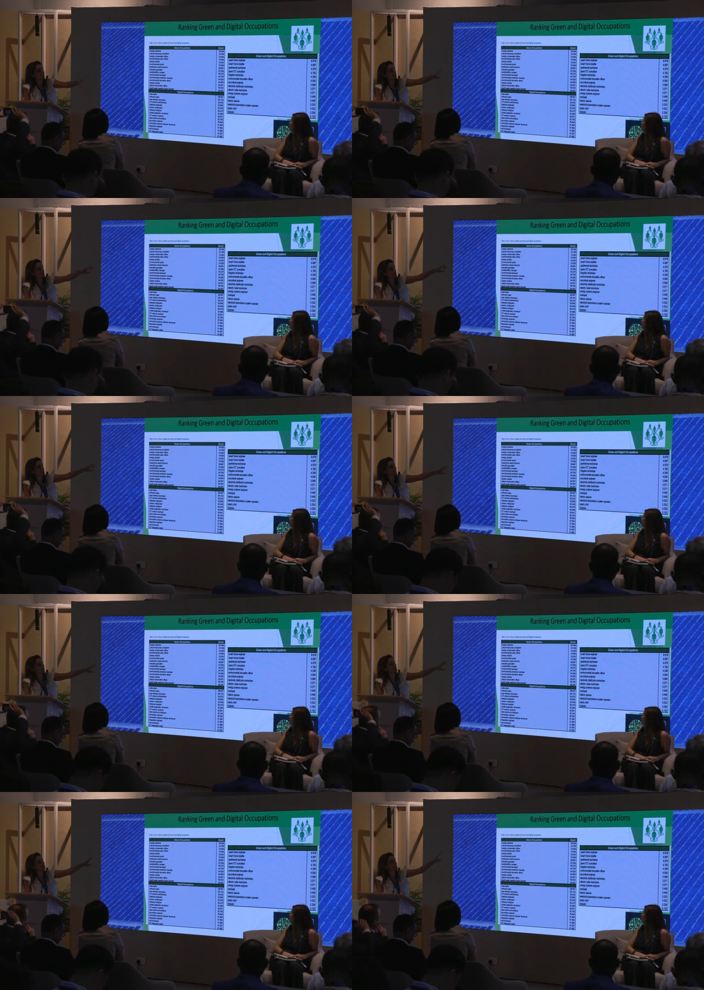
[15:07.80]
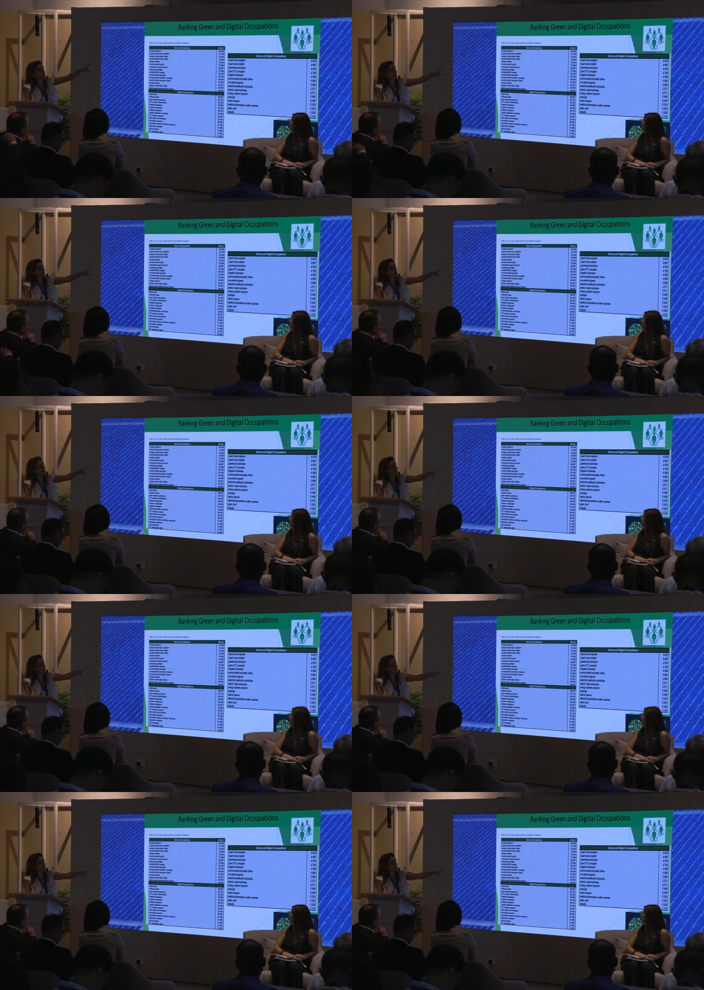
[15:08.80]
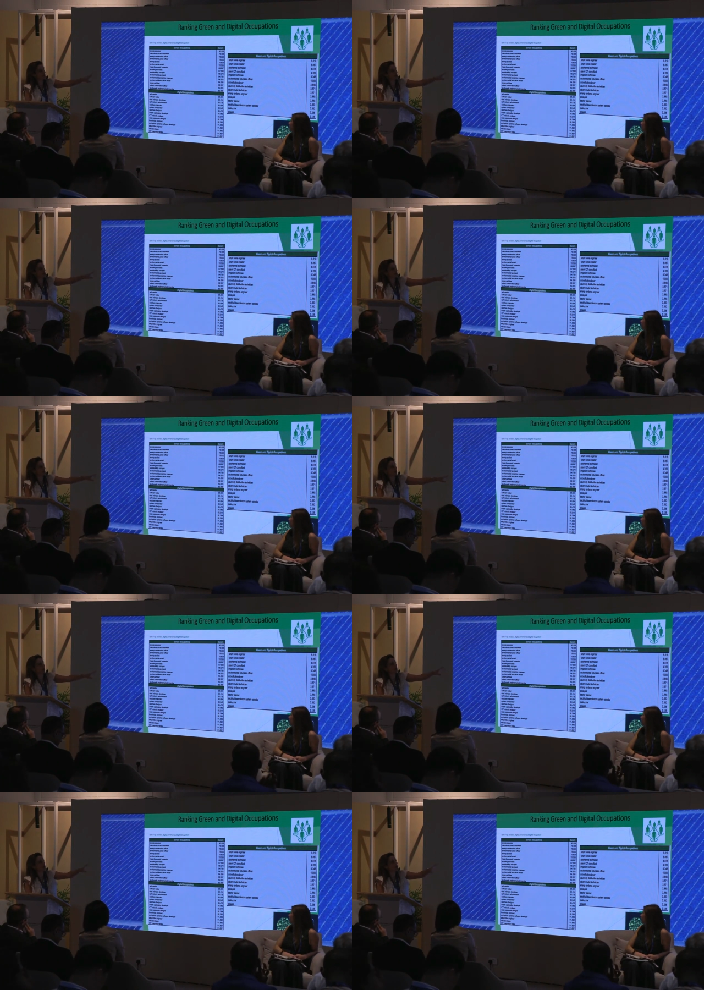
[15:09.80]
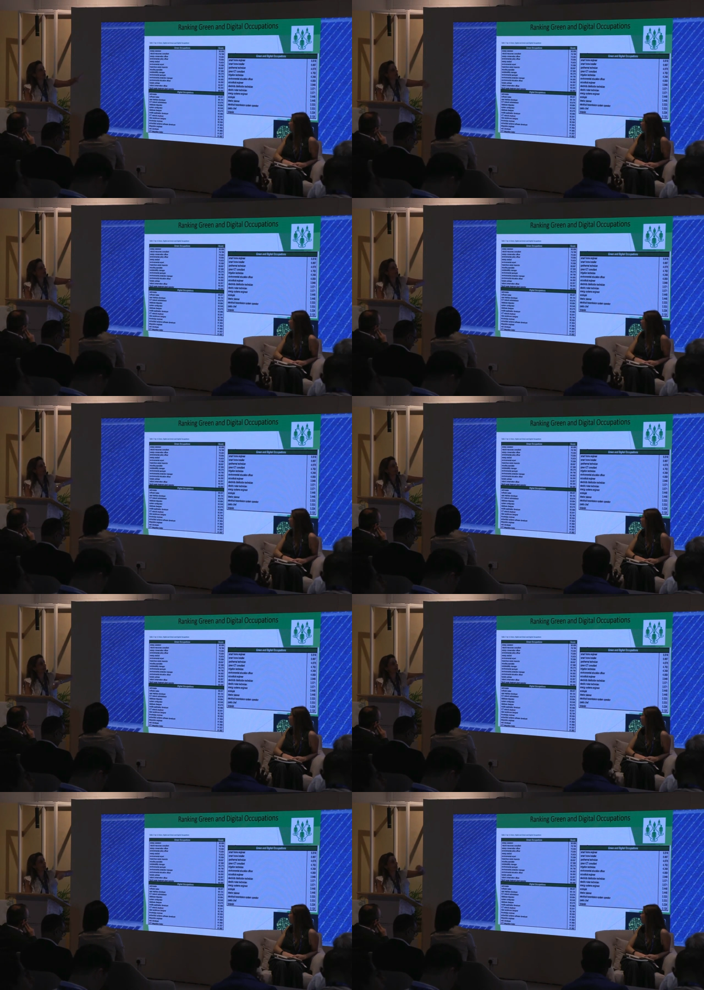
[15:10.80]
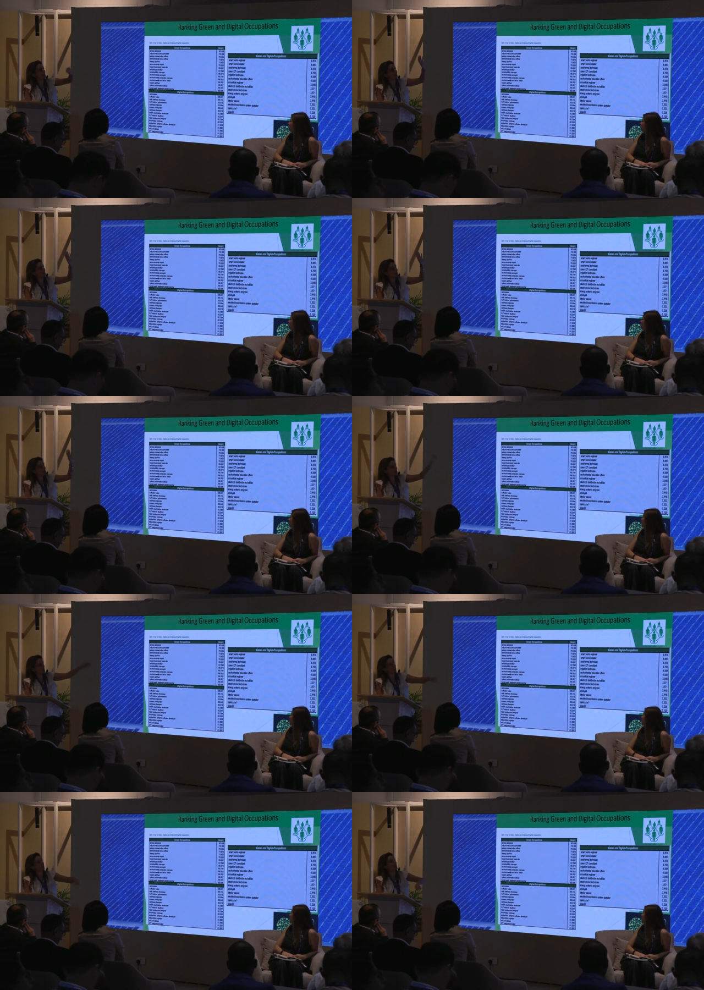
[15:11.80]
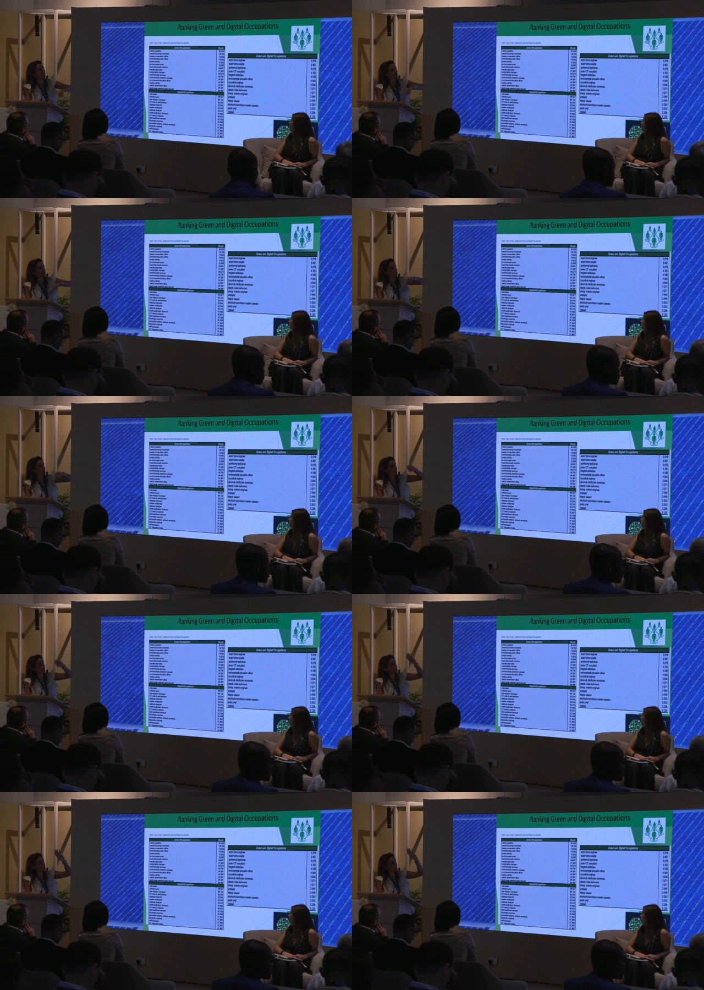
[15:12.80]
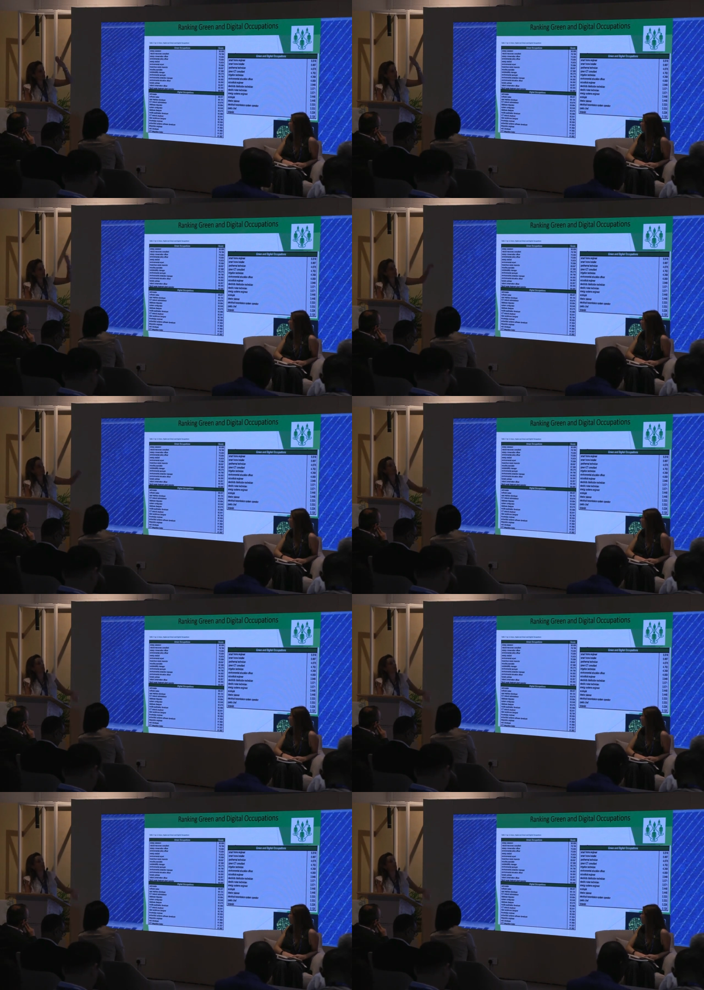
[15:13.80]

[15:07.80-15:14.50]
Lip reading: No face is visible, so there are no lips to read.